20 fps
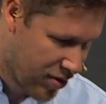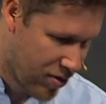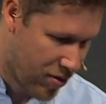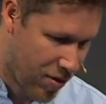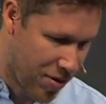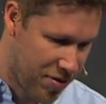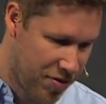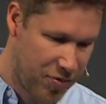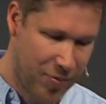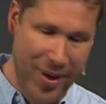
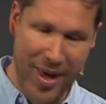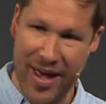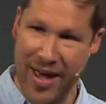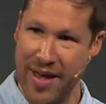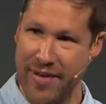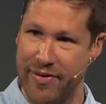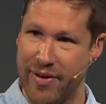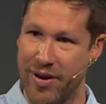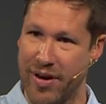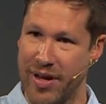or this
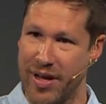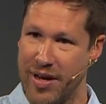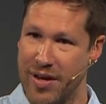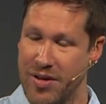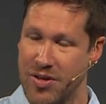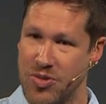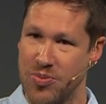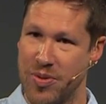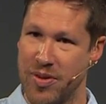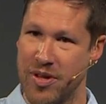behavior. And
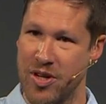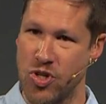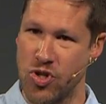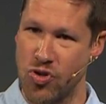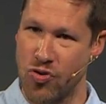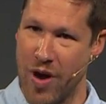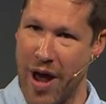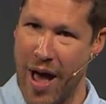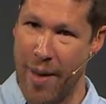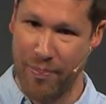here's when the
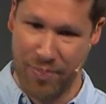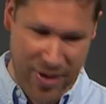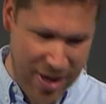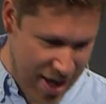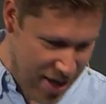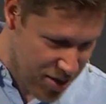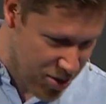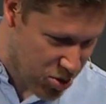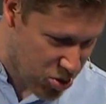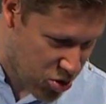trap
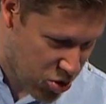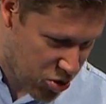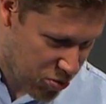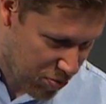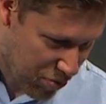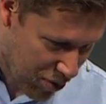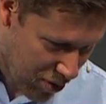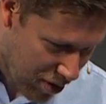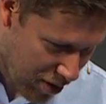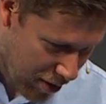gets
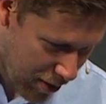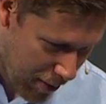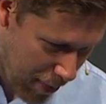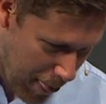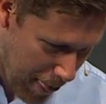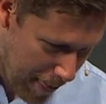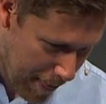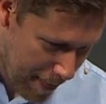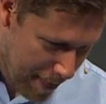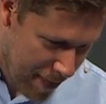sprung.
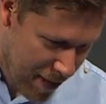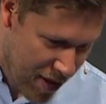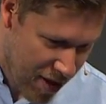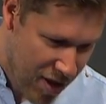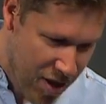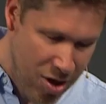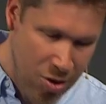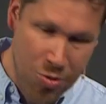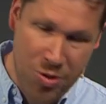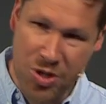
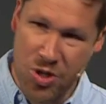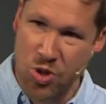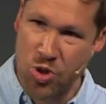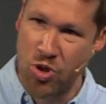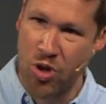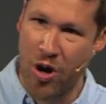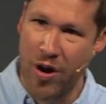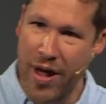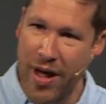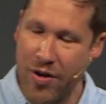We
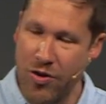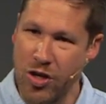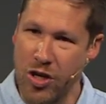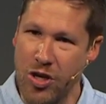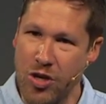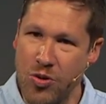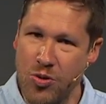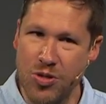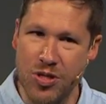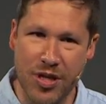start out
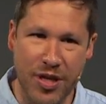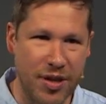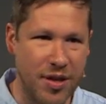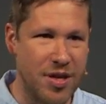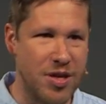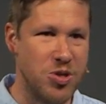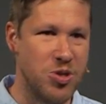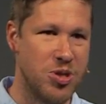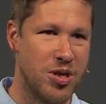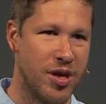using
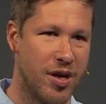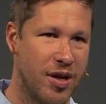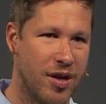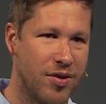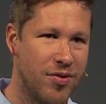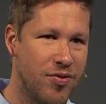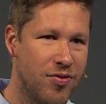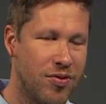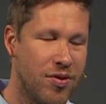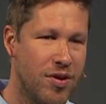these
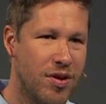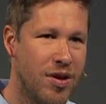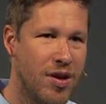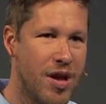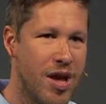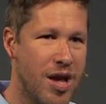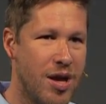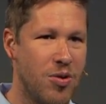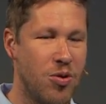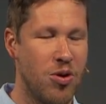things
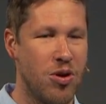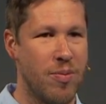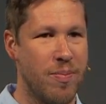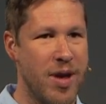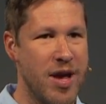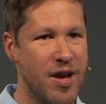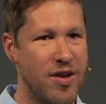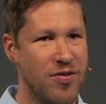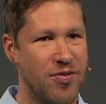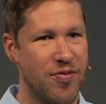in order to
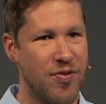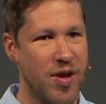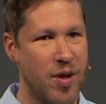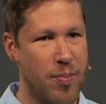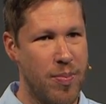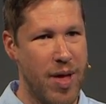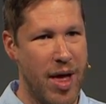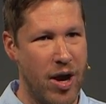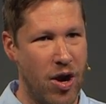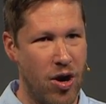make us feel
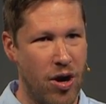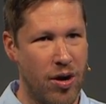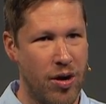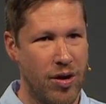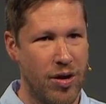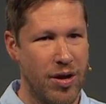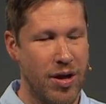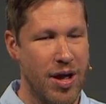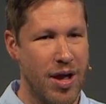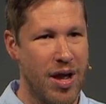better
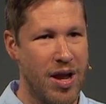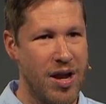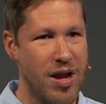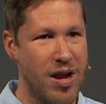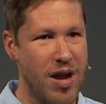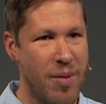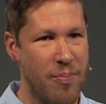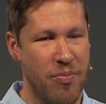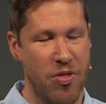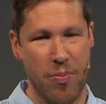and
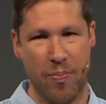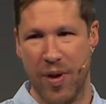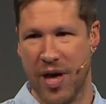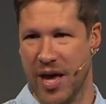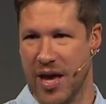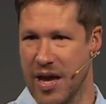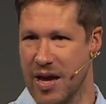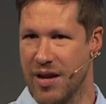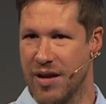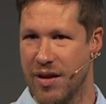numb the
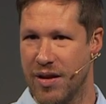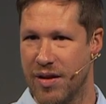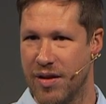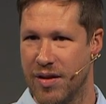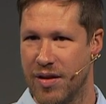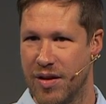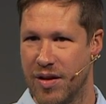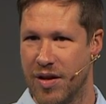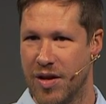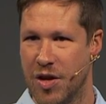pain,
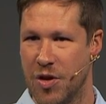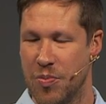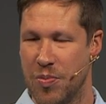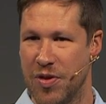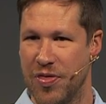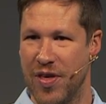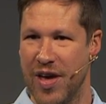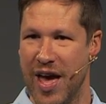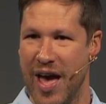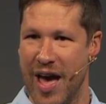
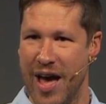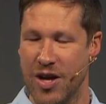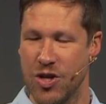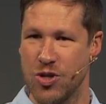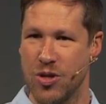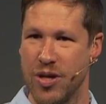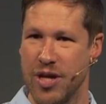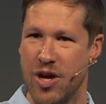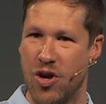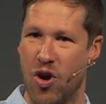but they
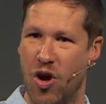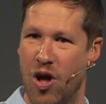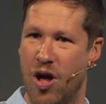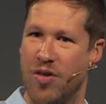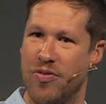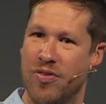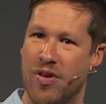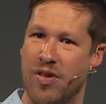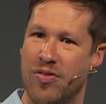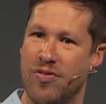actually
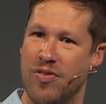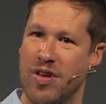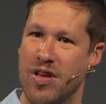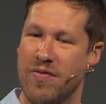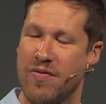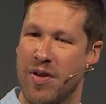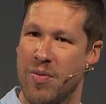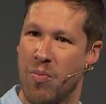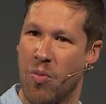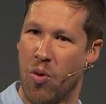cause us
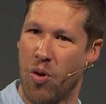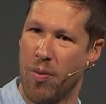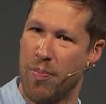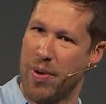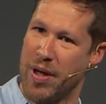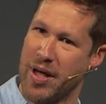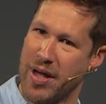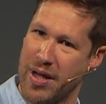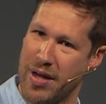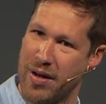even more
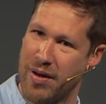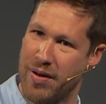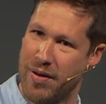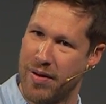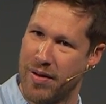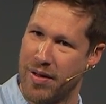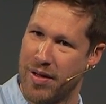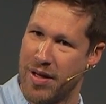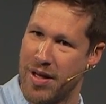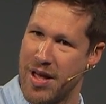pain.
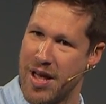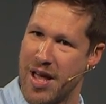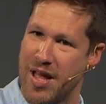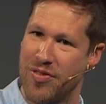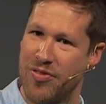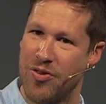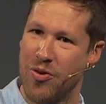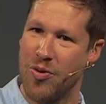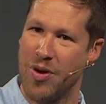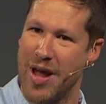And
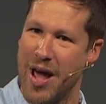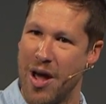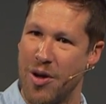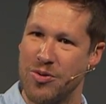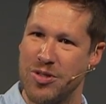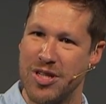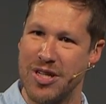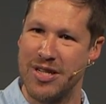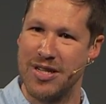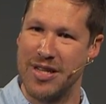so now
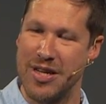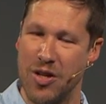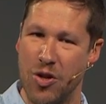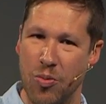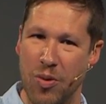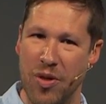to deal